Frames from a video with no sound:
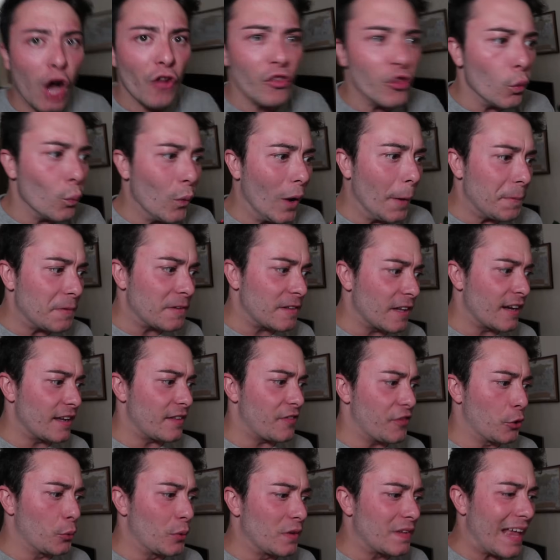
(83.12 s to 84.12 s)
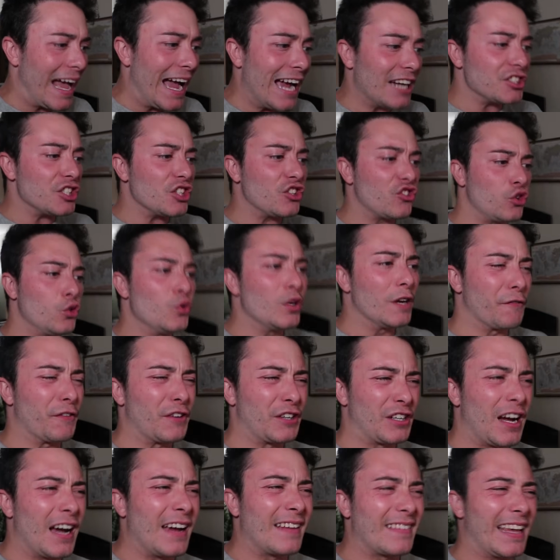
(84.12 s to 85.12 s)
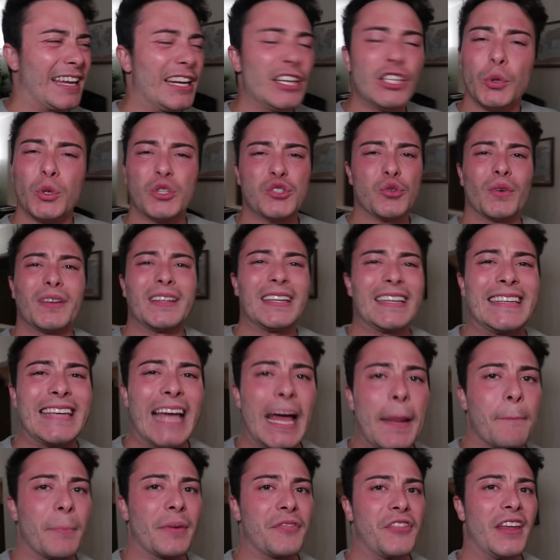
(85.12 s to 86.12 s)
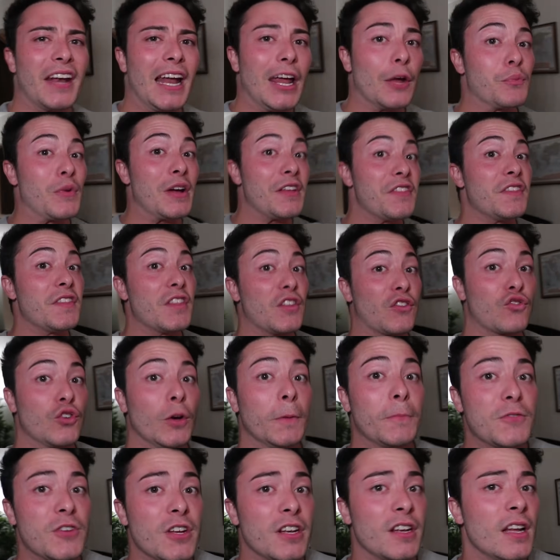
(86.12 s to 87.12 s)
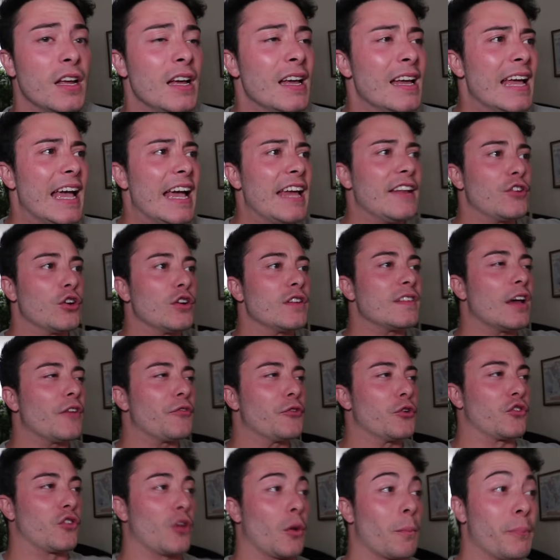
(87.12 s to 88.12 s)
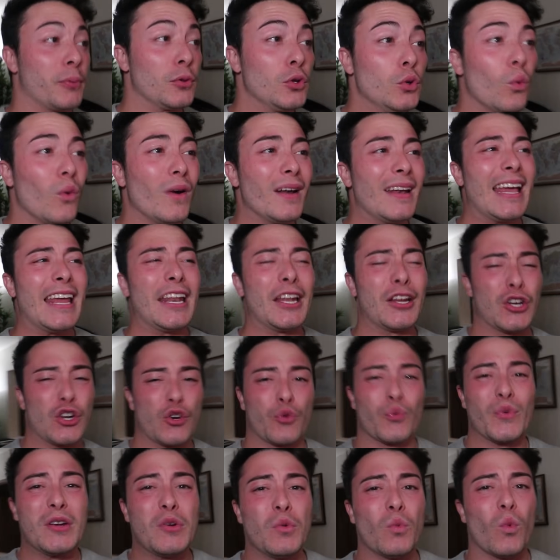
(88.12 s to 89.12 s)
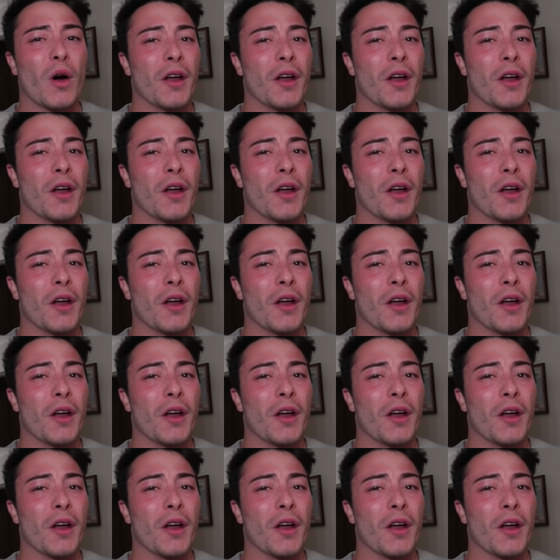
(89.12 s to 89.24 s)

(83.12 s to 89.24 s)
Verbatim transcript: on the website there was actually two different kinds. I didn't know which one to get, but then I read the description and turns out there's a blue one and a green